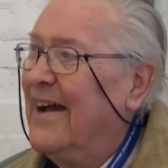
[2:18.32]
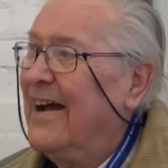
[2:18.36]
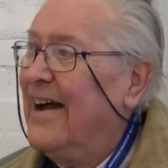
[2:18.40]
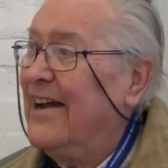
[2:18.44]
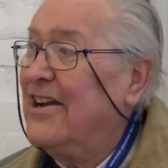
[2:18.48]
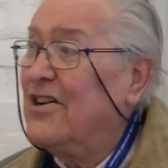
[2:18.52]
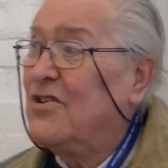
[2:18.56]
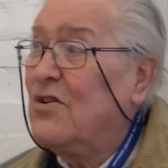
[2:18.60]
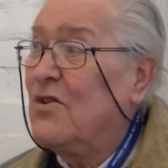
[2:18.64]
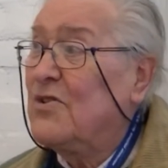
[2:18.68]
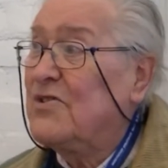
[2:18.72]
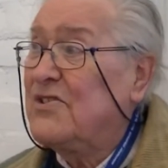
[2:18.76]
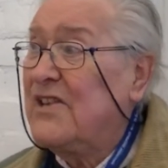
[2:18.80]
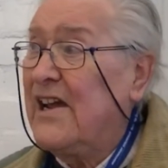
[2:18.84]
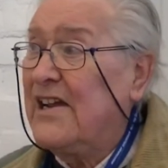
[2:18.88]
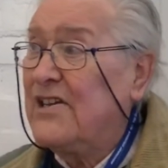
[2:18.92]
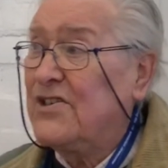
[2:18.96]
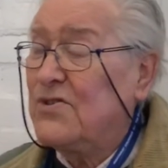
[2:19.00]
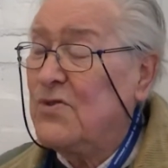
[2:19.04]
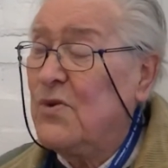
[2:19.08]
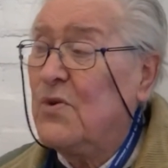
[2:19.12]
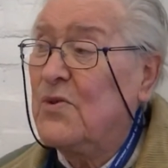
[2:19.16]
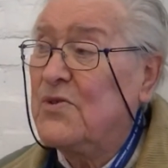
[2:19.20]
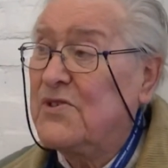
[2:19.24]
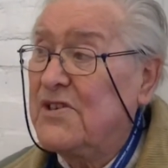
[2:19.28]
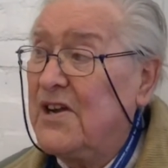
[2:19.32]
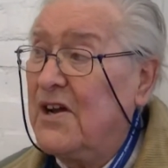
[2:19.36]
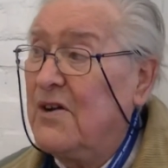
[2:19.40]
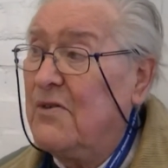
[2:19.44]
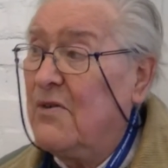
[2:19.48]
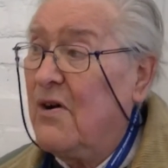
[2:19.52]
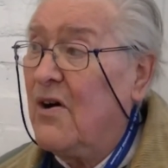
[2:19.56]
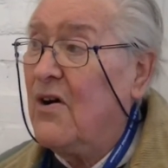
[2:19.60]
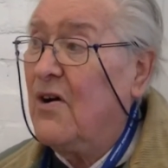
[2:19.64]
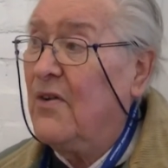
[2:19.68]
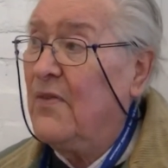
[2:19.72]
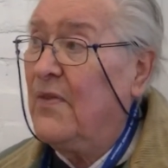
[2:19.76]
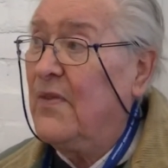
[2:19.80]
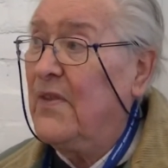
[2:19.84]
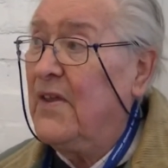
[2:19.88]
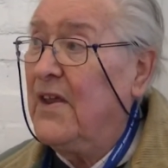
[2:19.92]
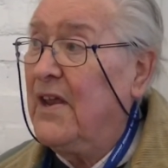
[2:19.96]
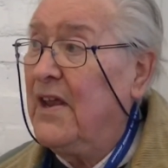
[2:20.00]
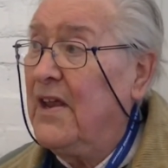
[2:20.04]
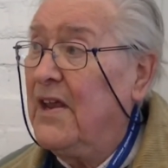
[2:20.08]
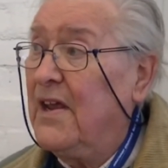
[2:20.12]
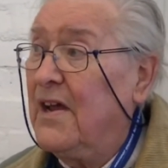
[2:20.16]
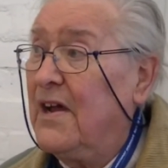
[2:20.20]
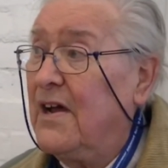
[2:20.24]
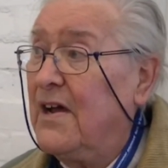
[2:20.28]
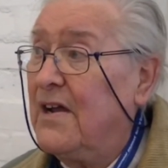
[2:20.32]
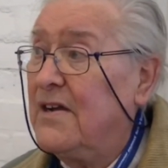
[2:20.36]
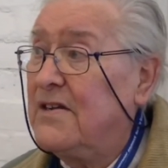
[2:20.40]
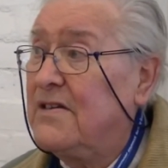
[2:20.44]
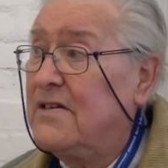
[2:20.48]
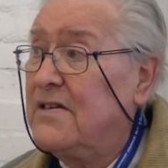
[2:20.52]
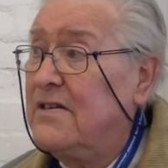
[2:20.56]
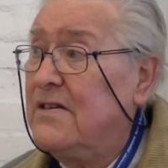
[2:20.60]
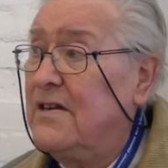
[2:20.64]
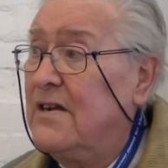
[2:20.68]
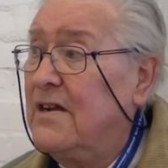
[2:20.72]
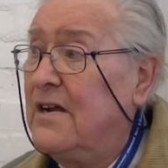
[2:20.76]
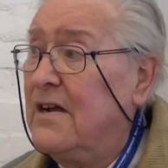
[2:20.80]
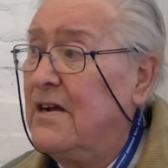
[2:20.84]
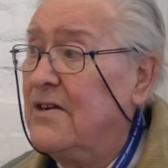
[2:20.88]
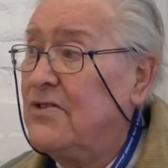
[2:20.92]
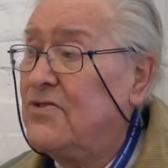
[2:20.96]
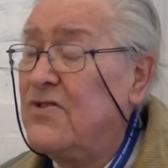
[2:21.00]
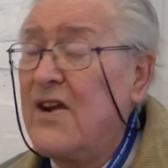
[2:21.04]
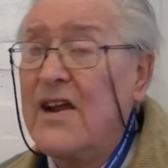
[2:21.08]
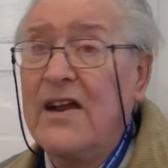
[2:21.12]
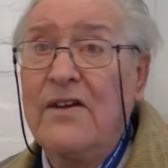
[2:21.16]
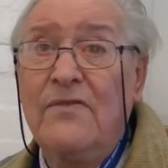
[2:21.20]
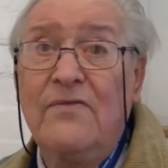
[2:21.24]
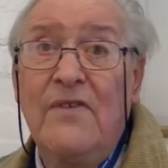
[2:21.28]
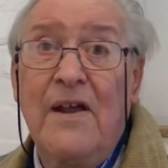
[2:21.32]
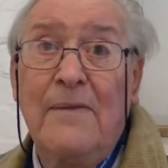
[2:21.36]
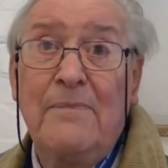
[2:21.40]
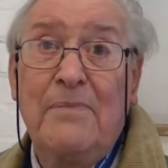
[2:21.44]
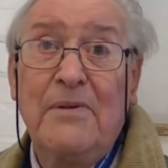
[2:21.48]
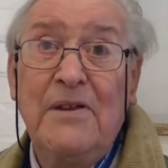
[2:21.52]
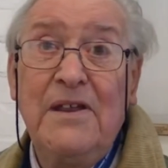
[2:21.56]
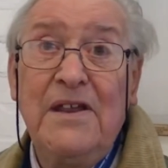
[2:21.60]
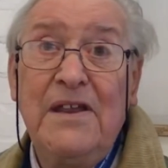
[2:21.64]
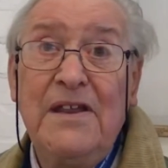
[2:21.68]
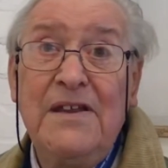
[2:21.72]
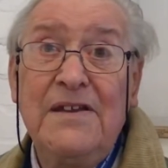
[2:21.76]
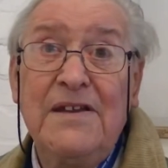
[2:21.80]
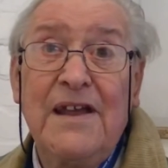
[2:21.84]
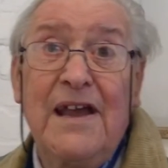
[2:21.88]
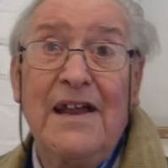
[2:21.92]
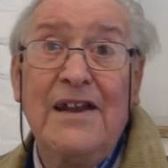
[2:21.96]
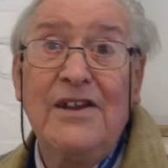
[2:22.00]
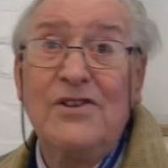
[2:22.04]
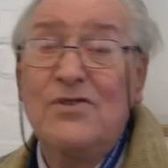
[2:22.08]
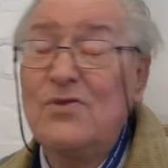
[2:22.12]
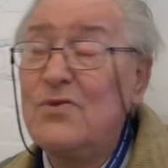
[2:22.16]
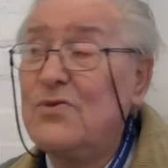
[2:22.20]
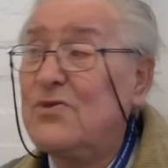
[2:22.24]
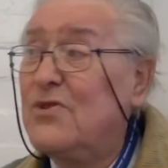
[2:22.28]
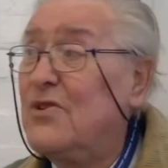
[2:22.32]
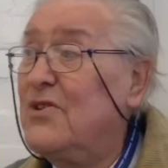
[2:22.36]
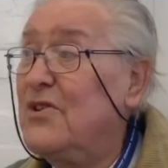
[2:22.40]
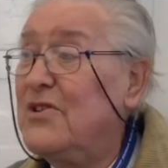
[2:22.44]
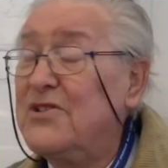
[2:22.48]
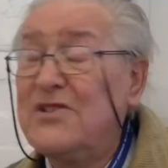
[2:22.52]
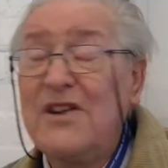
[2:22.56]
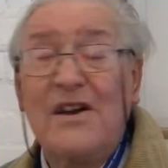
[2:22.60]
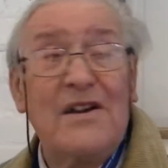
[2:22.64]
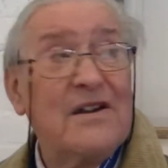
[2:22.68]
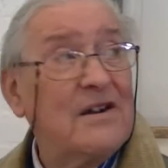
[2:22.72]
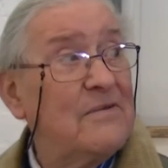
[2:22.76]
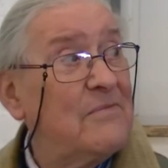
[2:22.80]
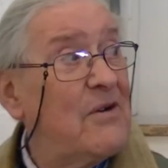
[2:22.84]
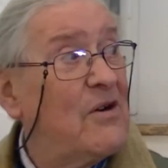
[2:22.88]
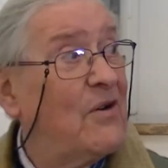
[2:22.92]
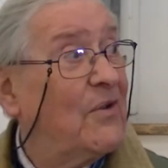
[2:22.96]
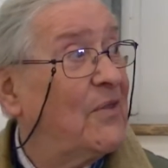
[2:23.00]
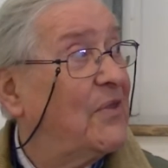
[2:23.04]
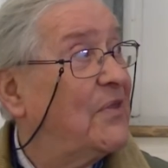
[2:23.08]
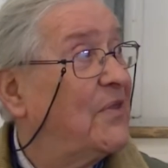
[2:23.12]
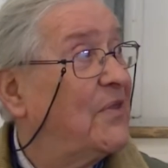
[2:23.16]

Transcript: And of course that's also on the Dragon Rapide, and it's also on the Tiger Moth.